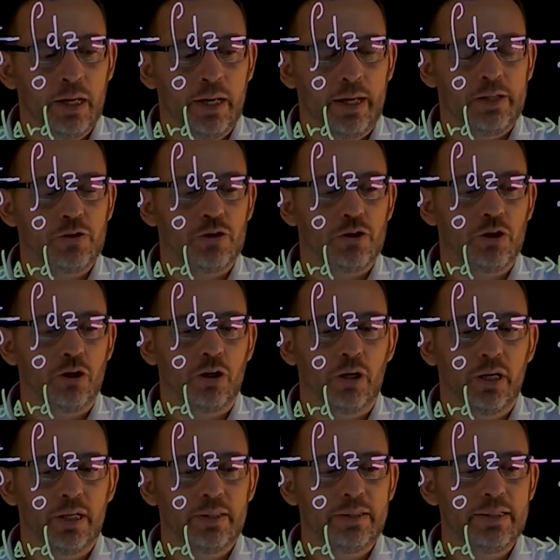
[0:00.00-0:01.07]
And
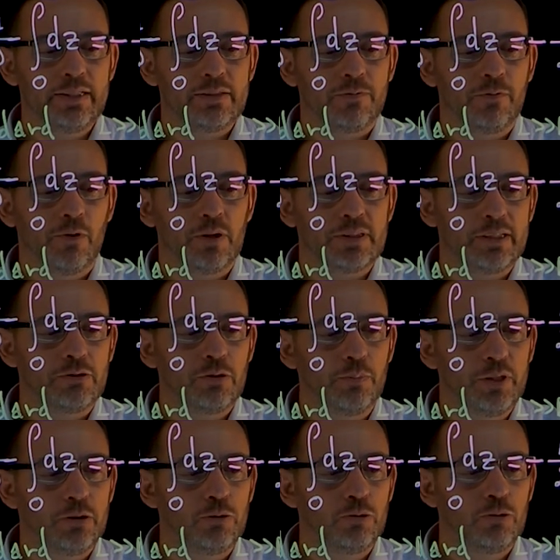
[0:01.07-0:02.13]
so this force has to
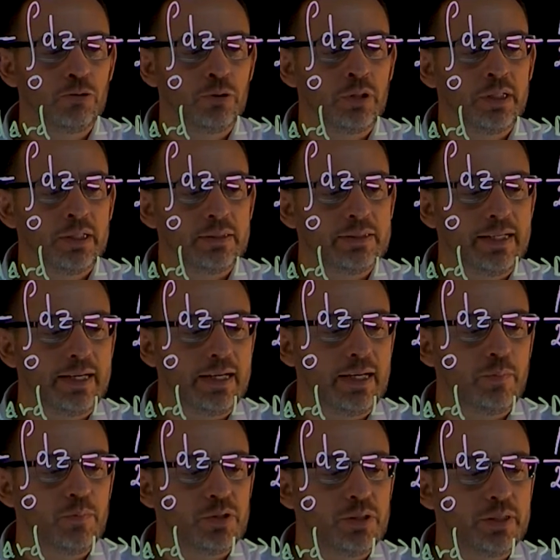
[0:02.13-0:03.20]
be 2
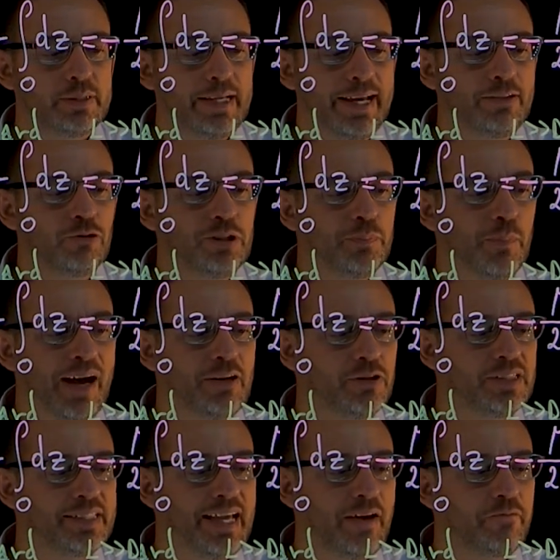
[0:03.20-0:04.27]
times 10 to the
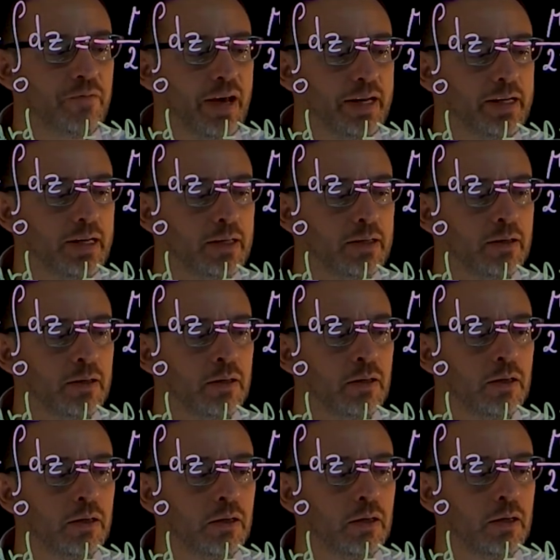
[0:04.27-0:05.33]
minus 7,
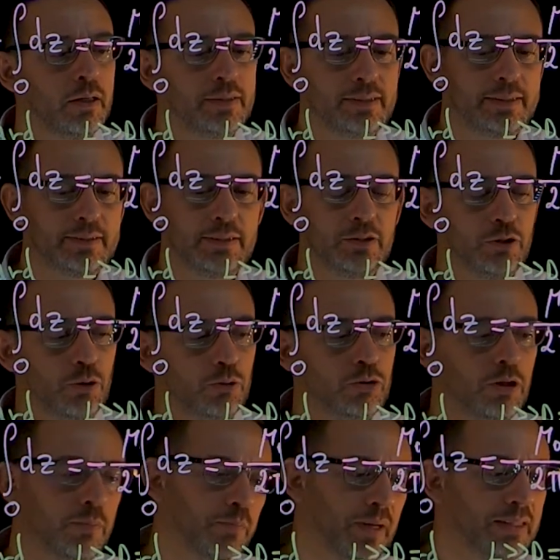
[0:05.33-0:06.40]
since it's
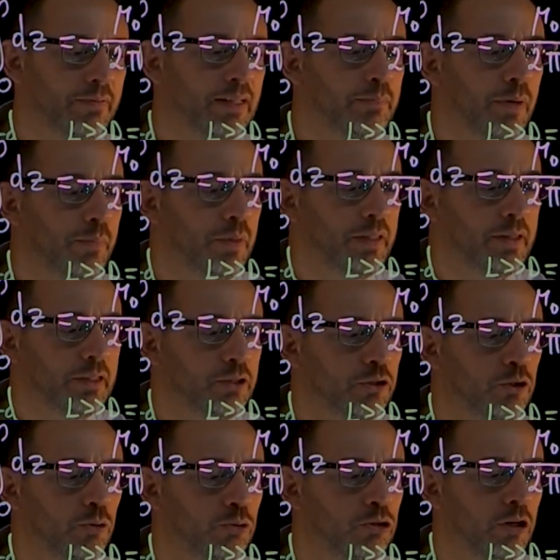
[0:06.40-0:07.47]
Newton, but divided by meter is
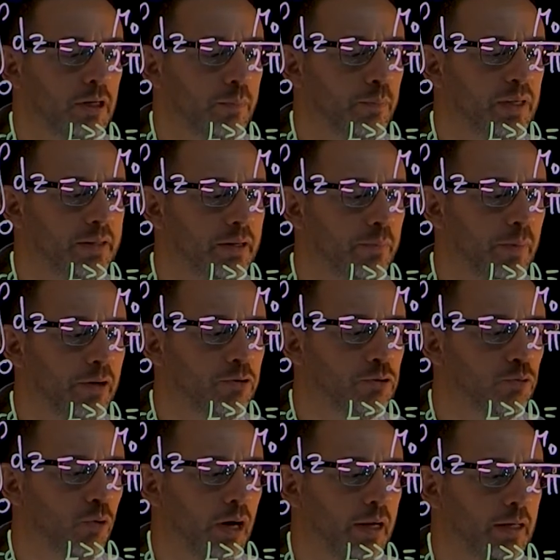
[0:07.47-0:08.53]
Newton meter minus
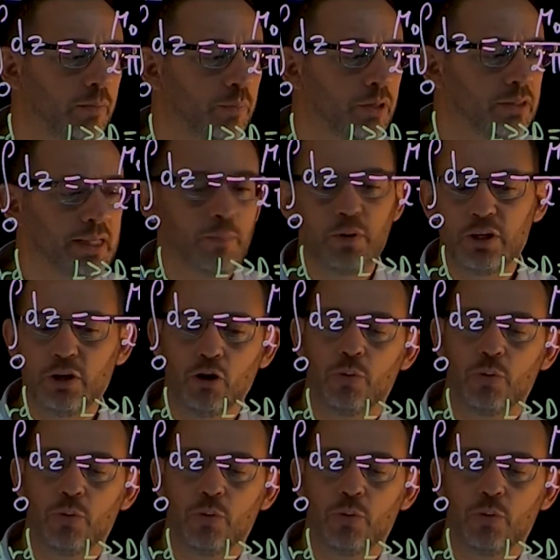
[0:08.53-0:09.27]
1, because I'm going to